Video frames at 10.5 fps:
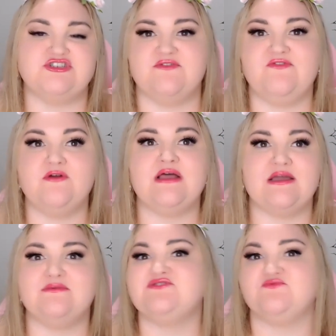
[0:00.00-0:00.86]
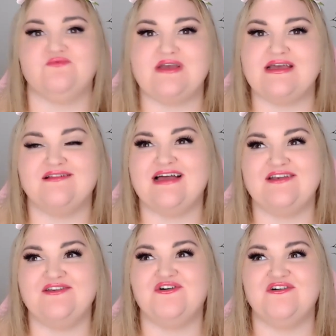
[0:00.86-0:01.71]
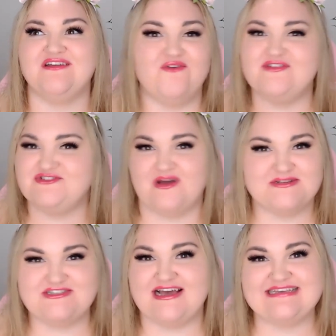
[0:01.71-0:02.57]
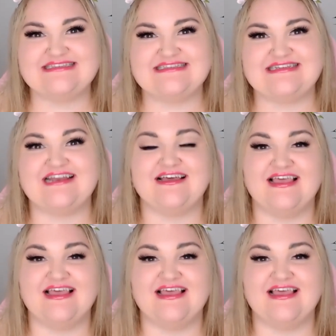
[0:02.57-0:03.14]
It felt like it was real and not over dramatized, and I